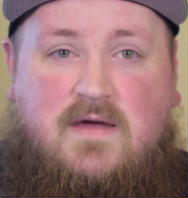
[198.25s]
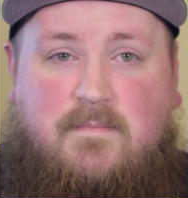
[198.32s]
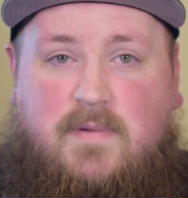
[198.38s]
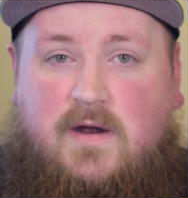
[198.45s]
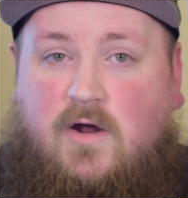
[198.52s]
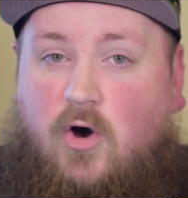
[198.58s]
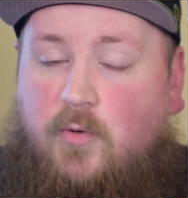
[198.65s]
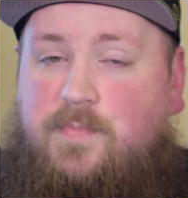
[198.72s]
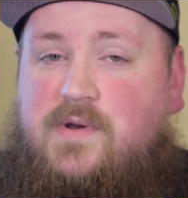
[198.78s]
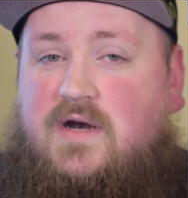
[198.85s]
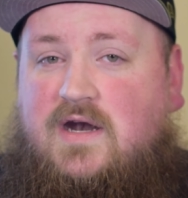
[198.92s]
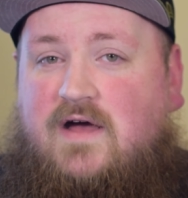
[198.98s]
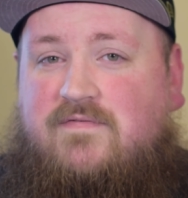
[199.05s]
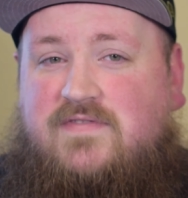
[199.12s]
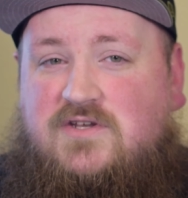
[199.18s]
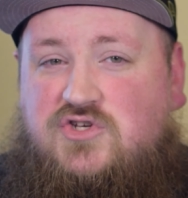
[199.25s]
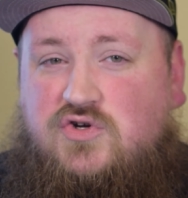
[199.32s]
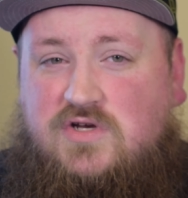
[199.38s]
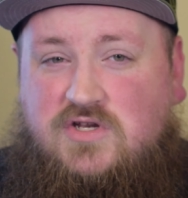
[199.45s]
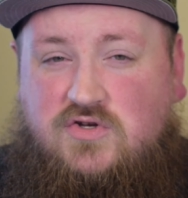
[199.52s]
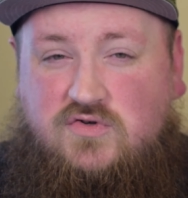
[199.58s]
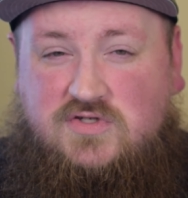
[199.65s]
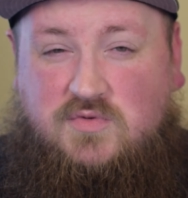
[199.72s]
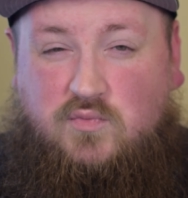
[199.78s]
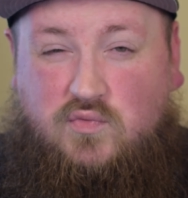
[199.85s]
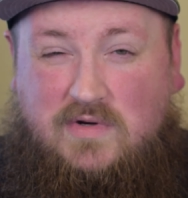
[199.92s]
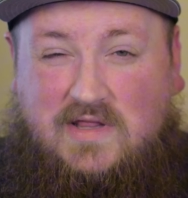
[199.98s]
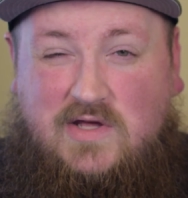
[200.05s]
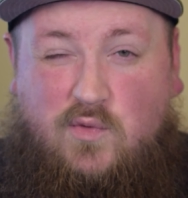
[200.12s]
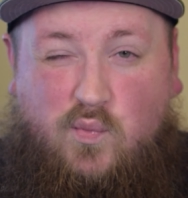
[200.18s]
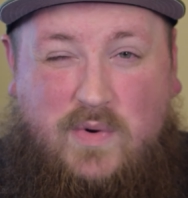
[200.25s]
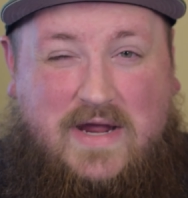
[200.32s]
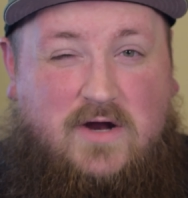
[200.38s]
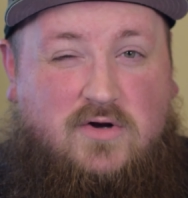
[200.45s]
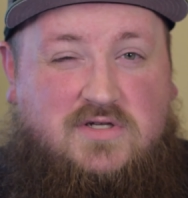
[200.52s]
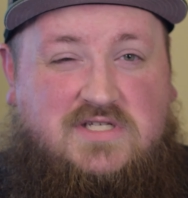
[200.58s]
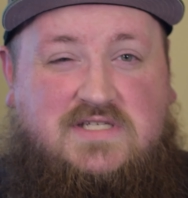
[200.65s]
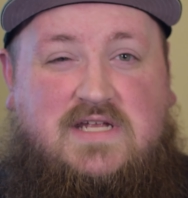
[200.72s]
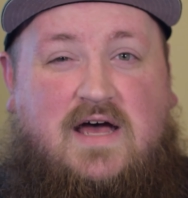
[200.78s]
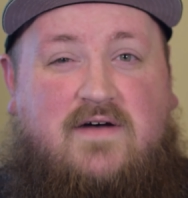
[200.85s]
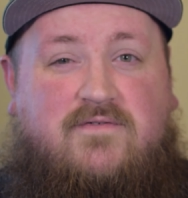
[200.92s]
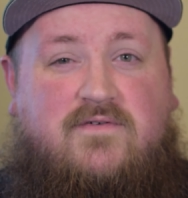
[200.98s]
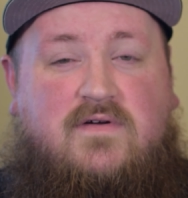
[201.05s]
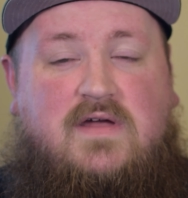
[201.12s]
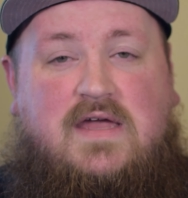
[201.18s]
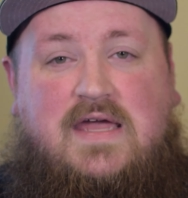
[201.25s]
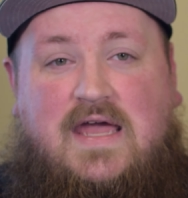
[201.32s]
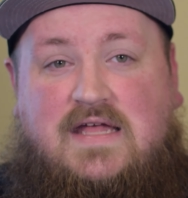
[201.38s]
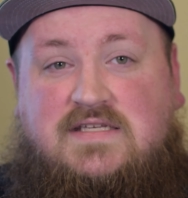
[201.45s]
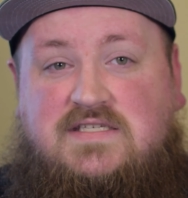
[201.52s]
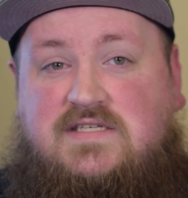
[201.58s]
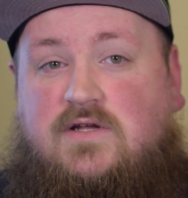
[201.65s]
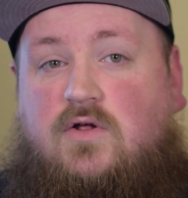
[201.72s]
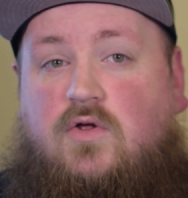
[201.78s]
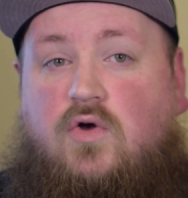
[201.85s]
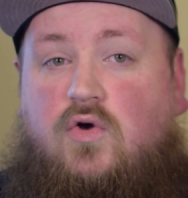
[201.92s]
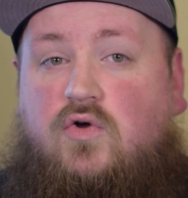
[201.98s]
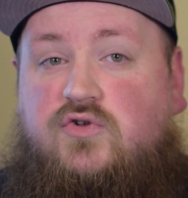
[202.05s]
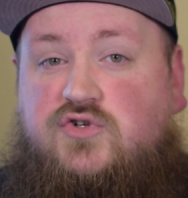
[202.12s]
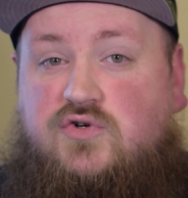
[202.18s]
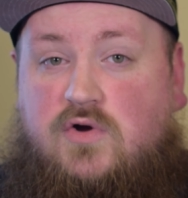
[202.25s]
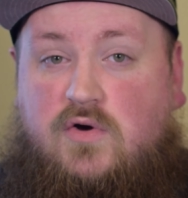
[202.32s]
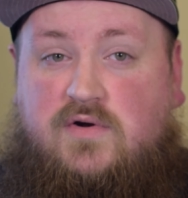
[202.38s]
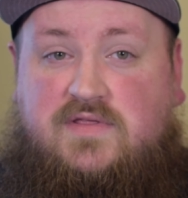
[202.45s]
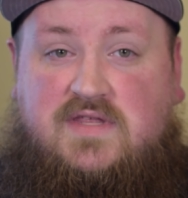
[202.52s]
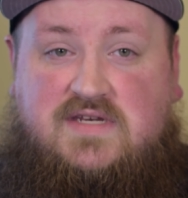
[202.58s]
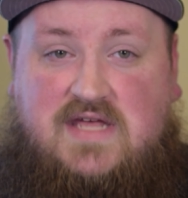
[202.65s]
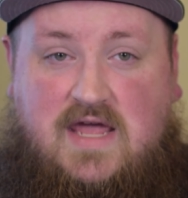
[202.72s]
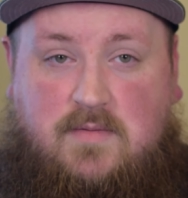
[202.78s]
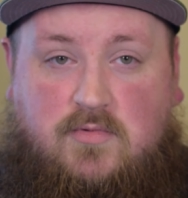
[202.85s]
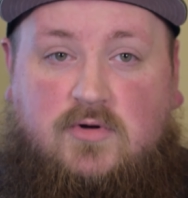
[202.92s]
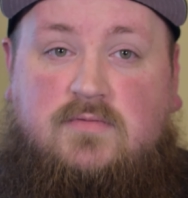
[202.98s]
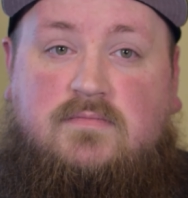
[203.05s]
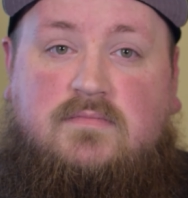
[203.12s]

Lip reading: but open enough that you can do some really weird stuff and still hold your own at the table.